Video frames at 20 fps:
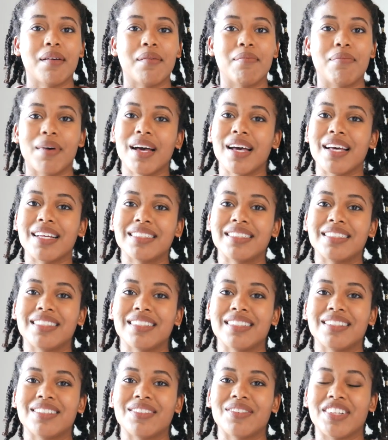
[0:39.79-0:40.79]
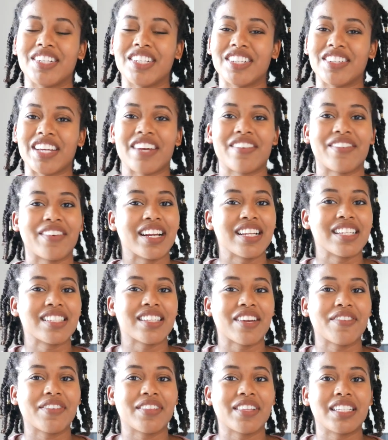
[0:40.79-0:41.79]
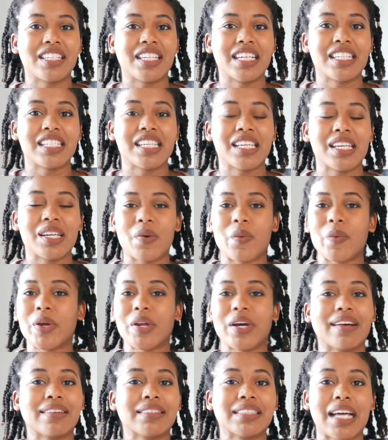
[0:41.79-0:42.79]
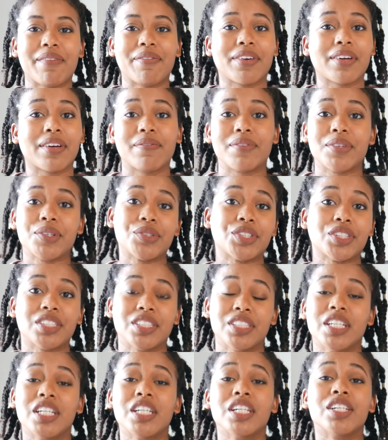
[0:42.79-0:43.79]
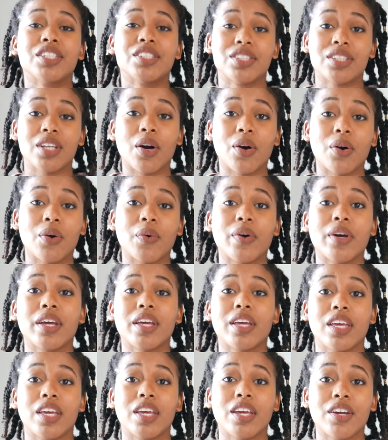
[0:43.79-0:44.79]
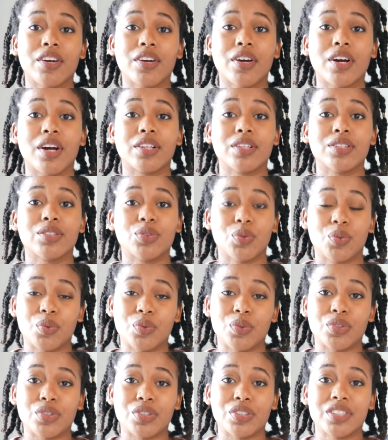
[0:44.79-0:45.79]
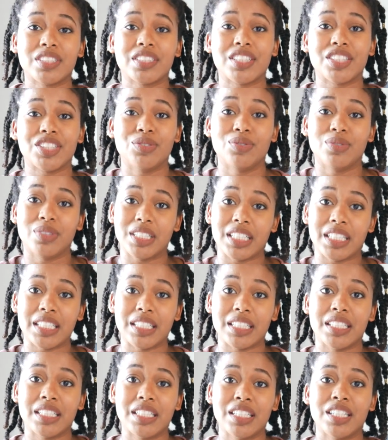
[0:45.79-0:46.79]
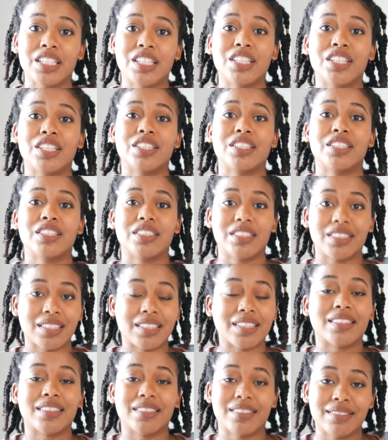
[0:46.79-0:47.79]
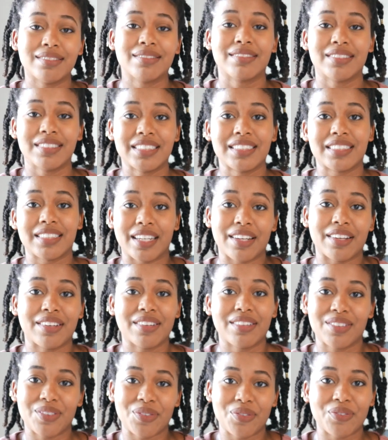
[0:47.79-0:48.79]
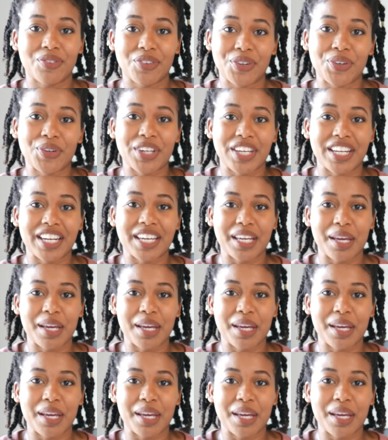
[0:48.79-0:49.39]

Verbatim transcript: But when you're getting ready to study for the DAT, we don't have time for confusion. So here are the tools that you need to study for organic